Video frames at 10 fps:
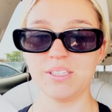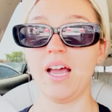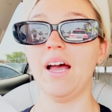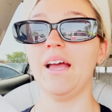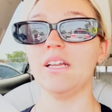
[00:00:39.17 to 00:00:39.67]

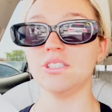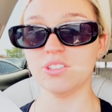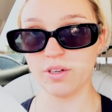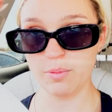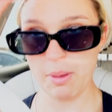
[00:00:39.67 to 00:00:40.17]
I just
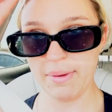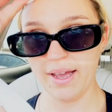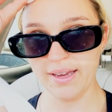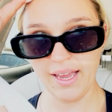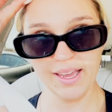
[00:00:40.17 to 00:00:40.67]
looked in my
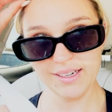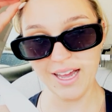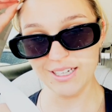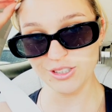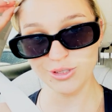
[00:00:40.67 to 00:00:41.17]
bag and
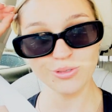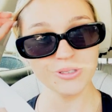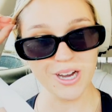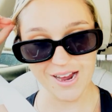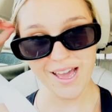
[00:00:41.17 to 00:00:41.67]
I do
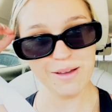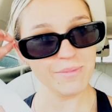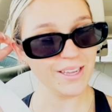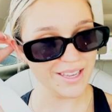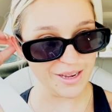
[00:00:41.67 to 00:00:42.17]
not have
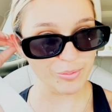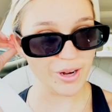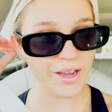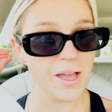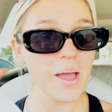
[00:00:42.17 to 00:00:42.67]
my
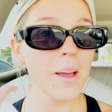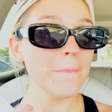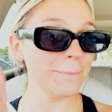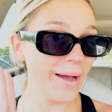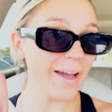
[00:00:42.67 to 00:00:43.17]
camera,
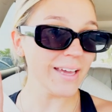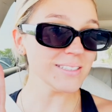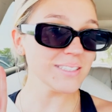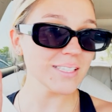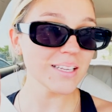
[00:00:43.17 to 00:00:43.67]

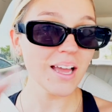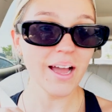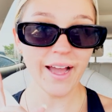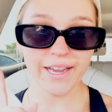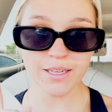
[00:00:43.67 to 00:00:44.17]
but
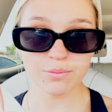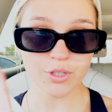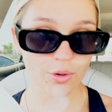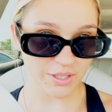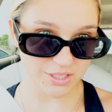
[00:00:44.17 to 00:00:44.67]
I am
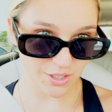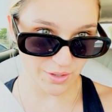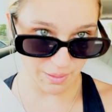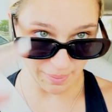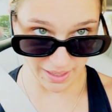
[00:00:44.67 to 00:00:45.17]
going to go
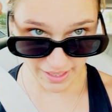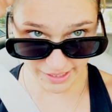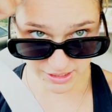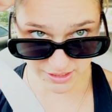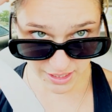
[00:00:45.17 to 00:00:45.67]
get my
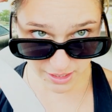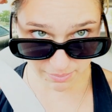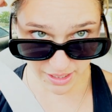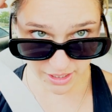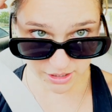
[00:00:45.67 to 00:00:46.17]
hair done. My
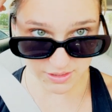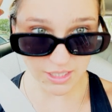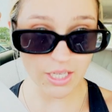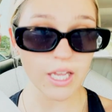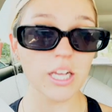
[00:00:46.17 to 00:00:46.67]
hair is
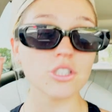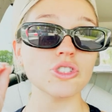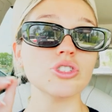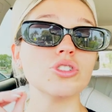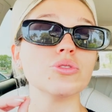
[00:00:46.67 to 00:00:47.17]
like
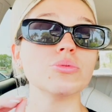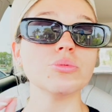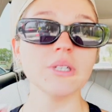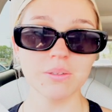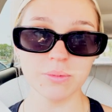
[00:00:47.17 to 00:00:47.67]

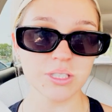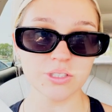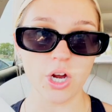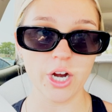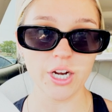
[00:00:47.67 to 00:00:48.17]
extremely
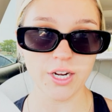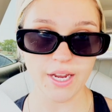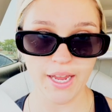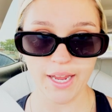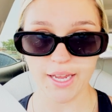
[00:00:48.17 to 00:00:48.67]
dark
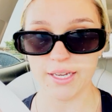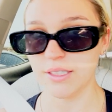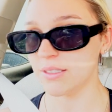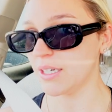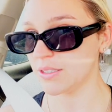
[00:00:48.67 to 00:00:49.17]

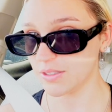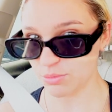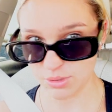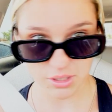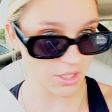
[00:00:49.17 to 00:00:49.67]
and that's
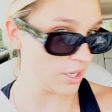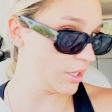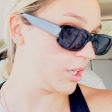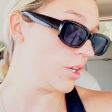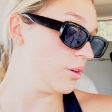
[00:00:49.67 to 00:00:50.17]
really not
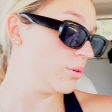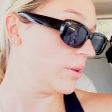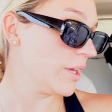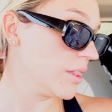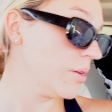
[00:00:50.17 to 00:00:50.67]
cute.
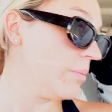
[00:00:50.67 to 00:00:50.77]
Like the